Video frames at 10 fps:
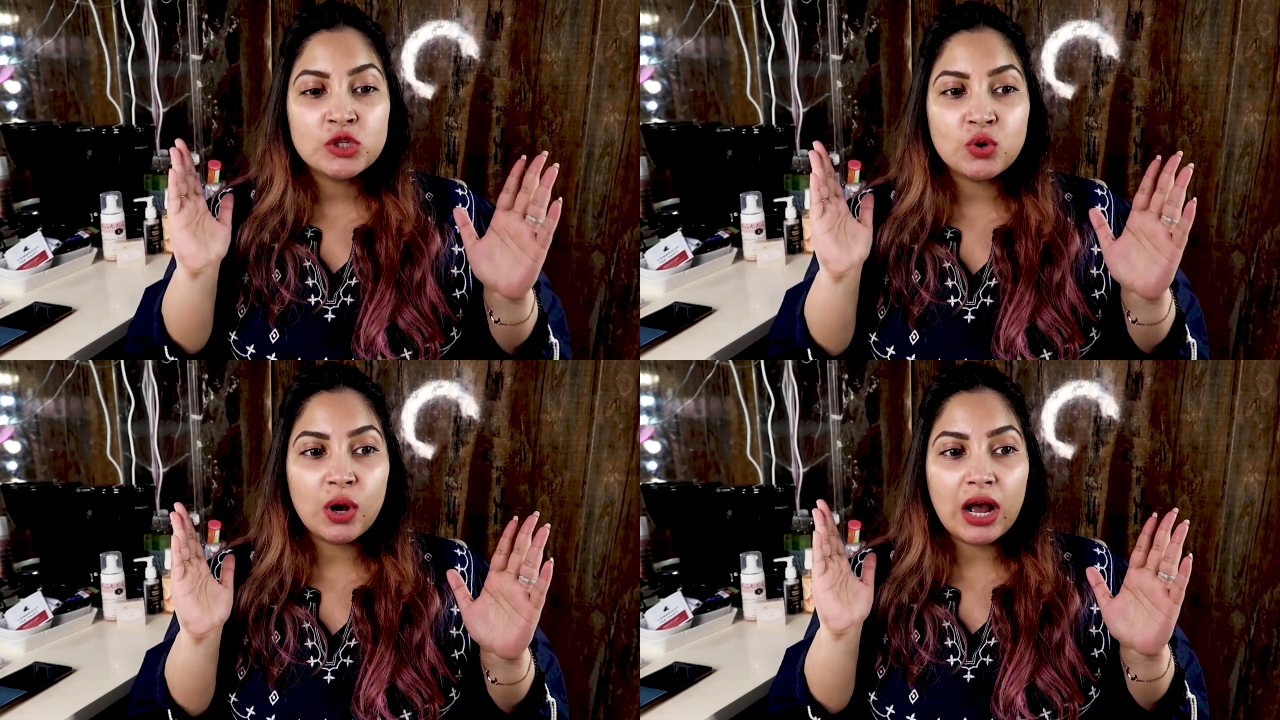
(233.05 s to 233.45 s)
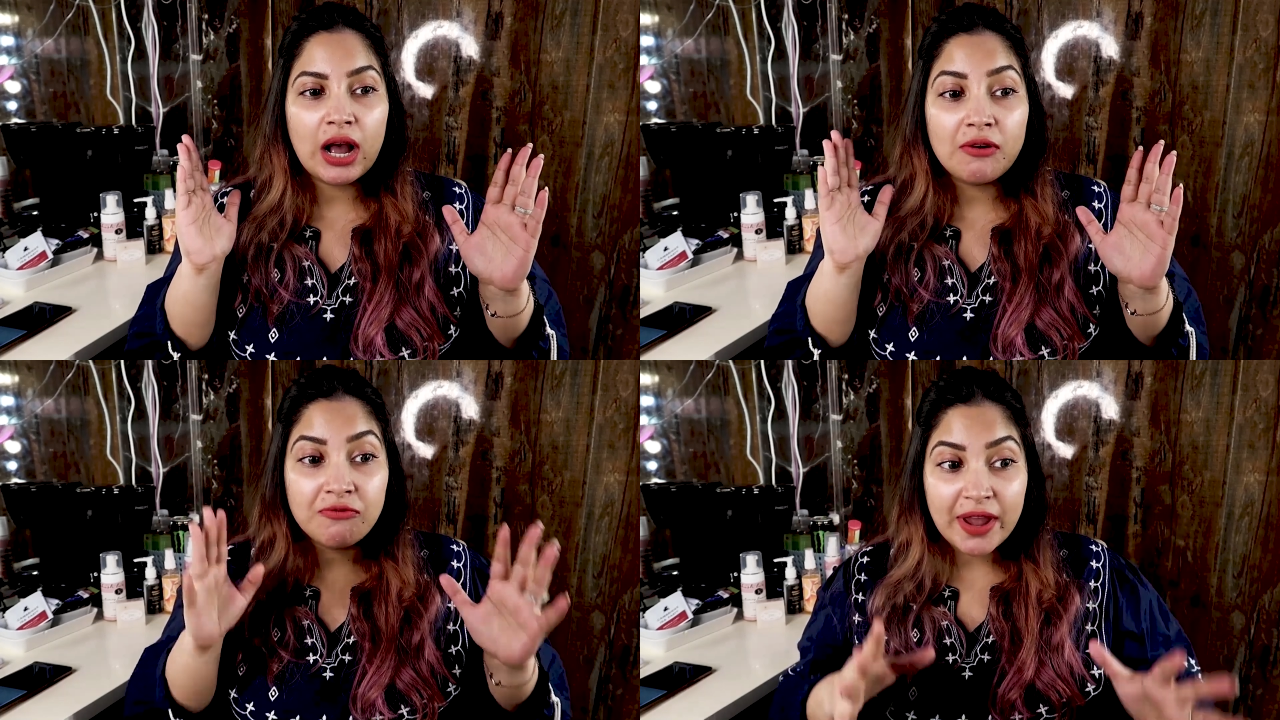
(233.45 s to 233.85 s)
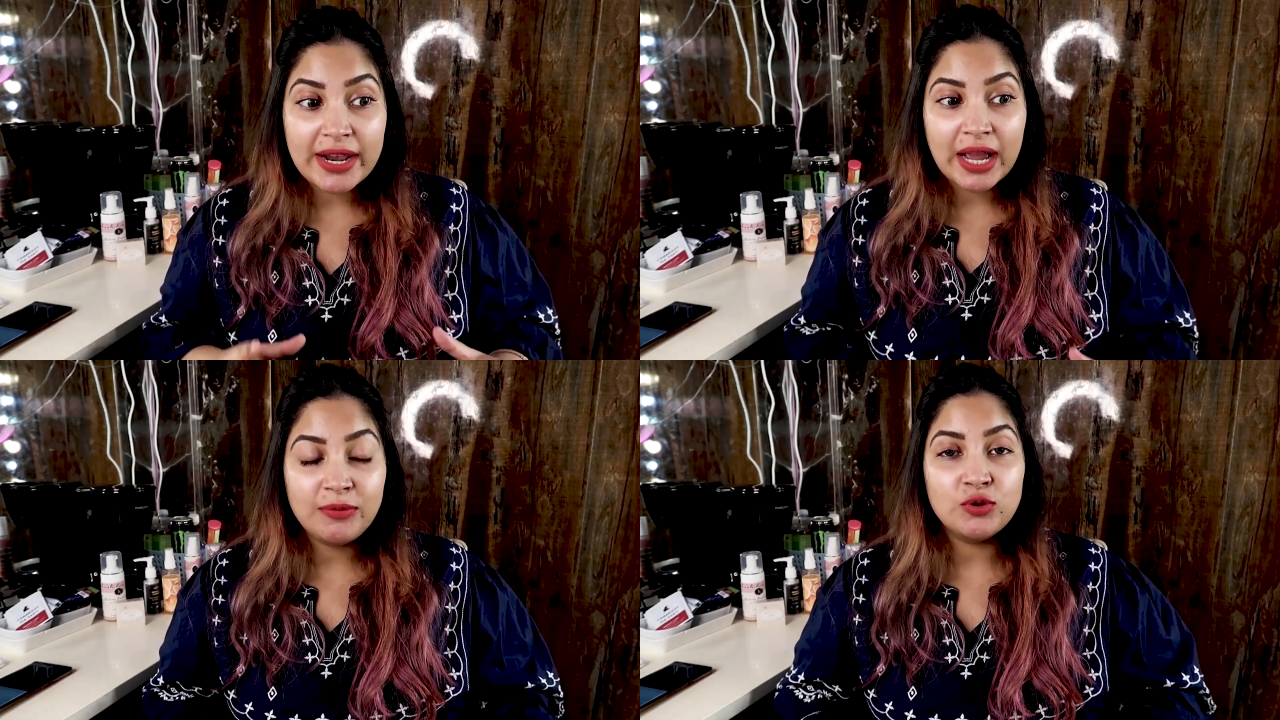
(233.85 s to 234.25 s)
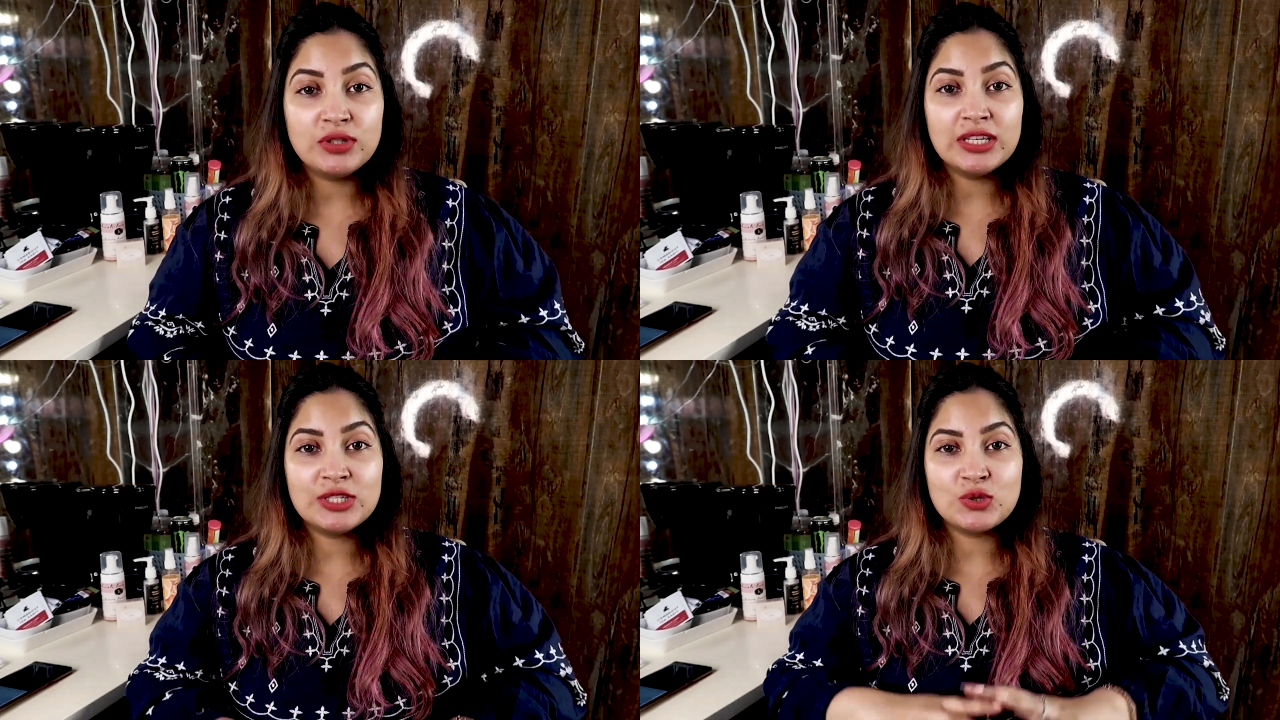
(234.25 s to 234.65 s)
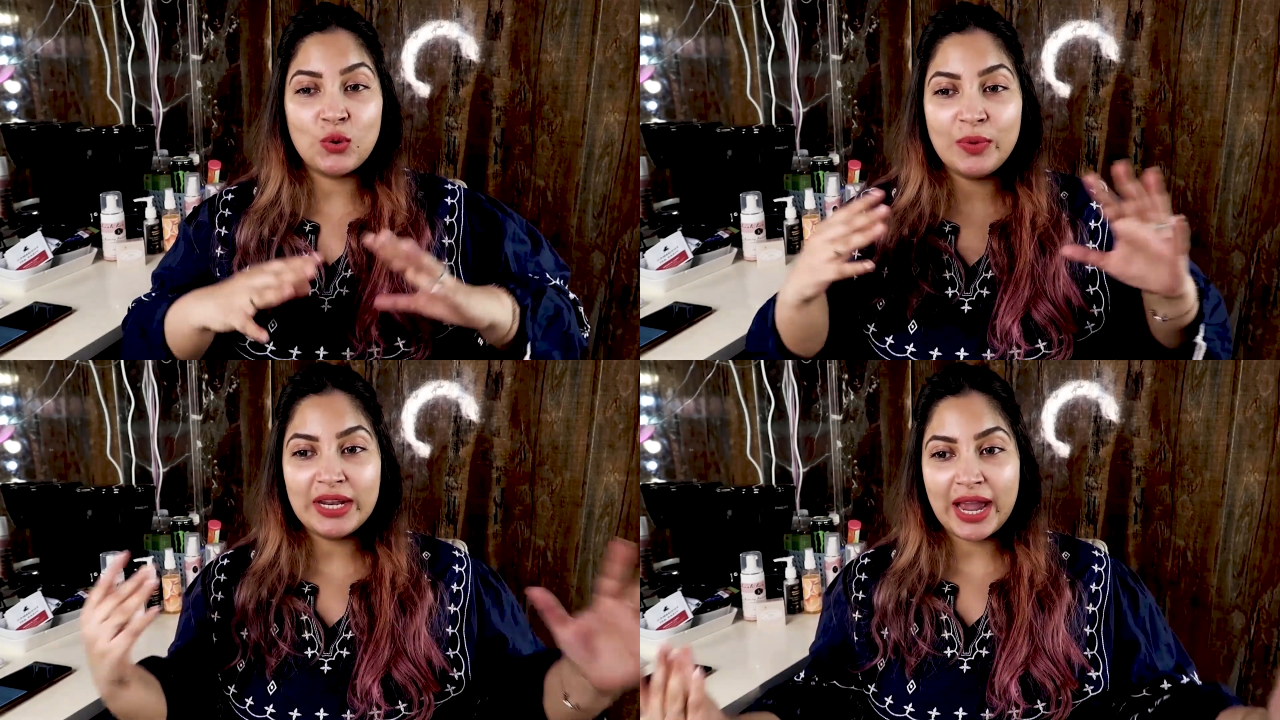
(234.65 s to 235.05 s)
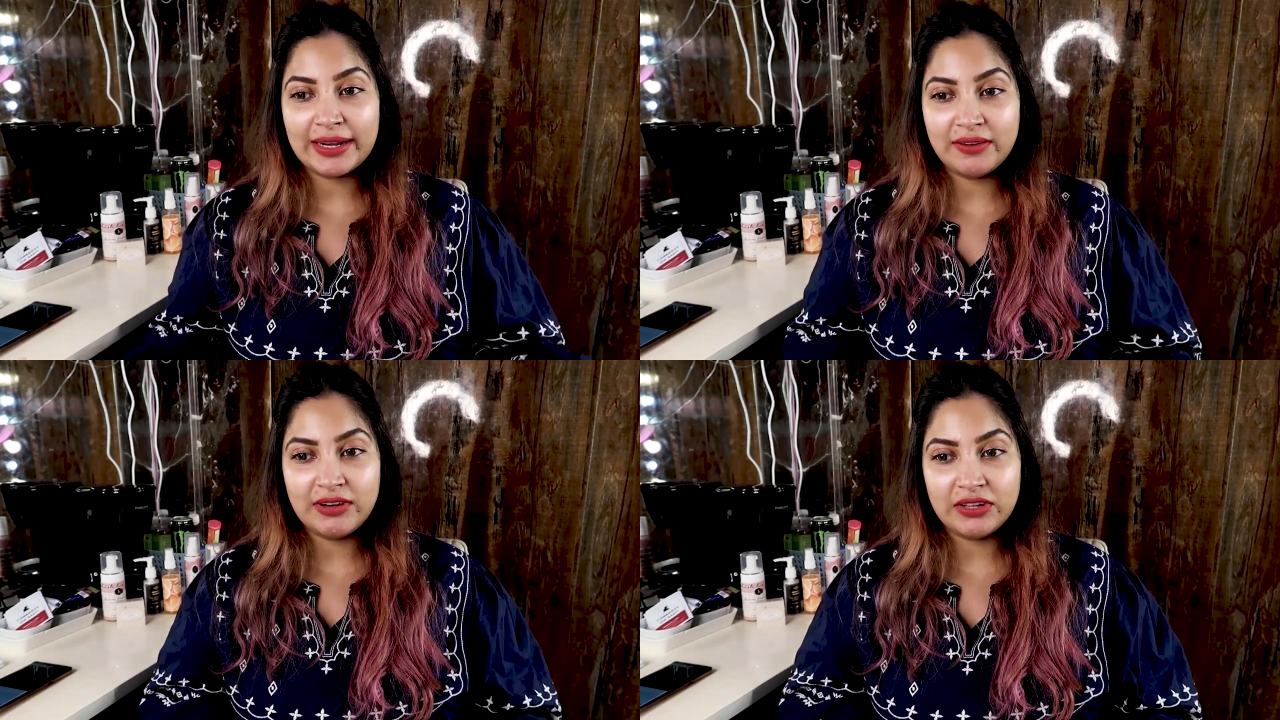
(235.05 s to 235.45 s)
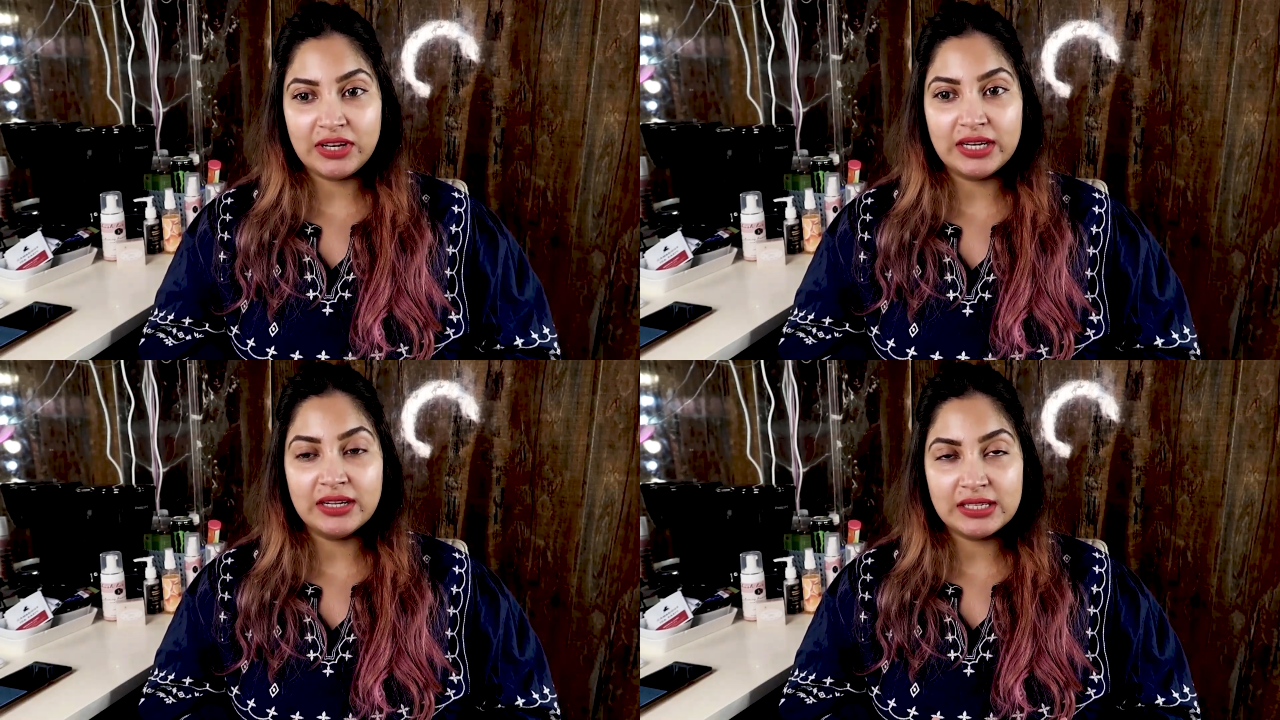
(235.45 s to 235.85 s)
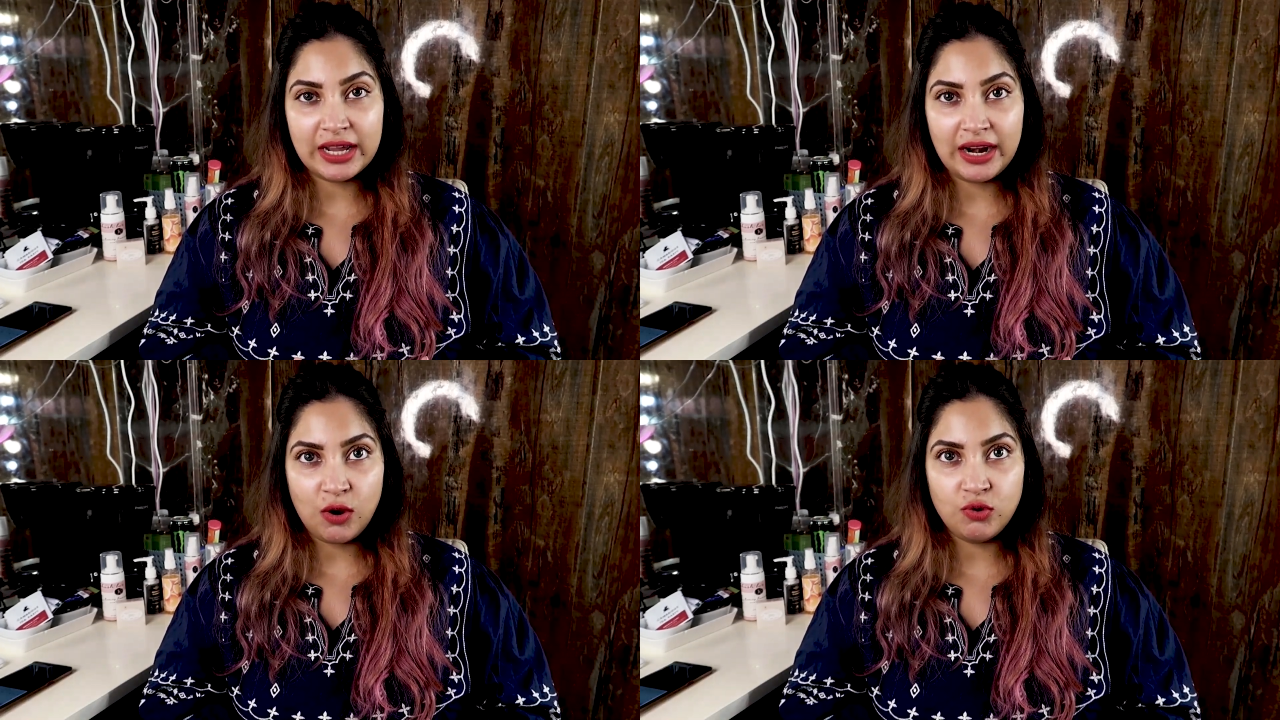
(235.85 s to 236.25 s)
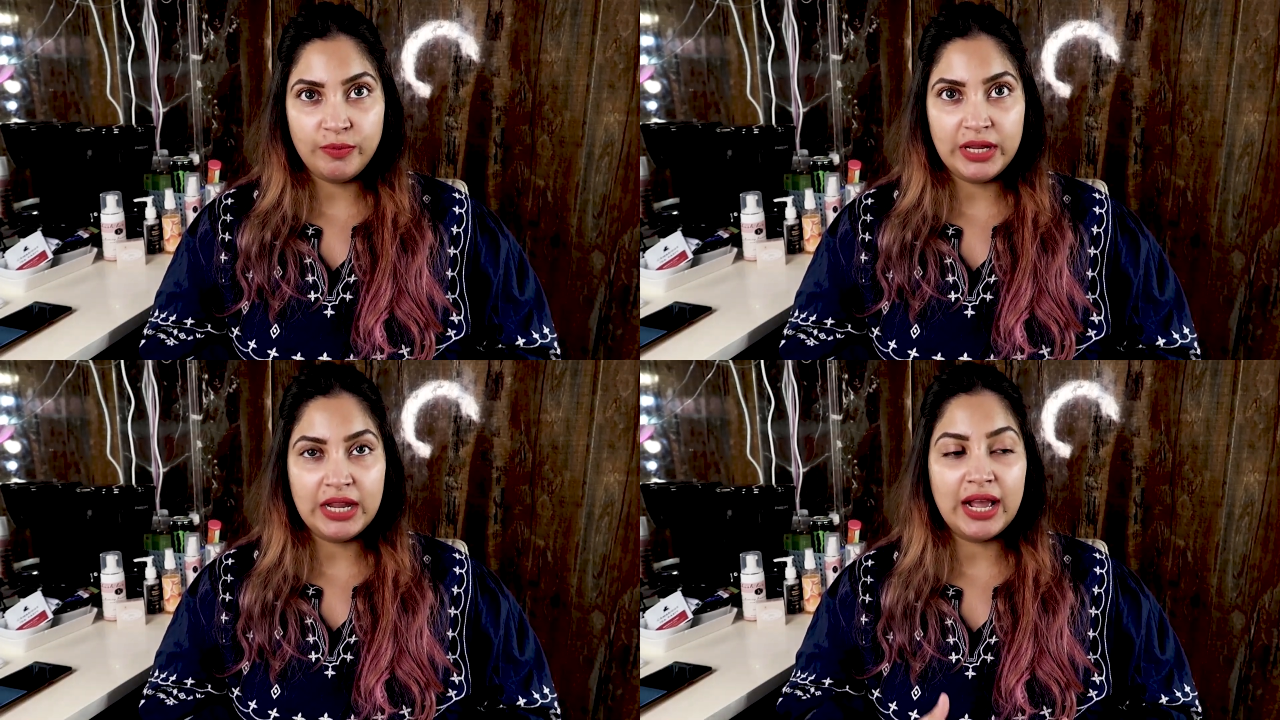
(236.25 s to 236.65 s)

So when I'm using so many active ingredients around me,